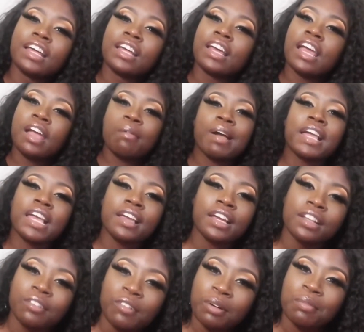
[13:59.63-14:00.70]
Everybody keep
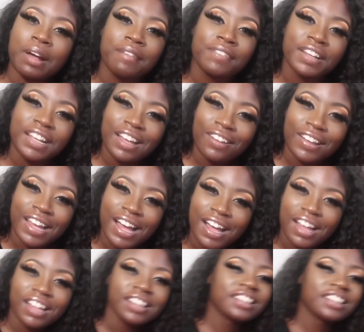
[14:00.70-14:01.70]
interrupting my video, y'all.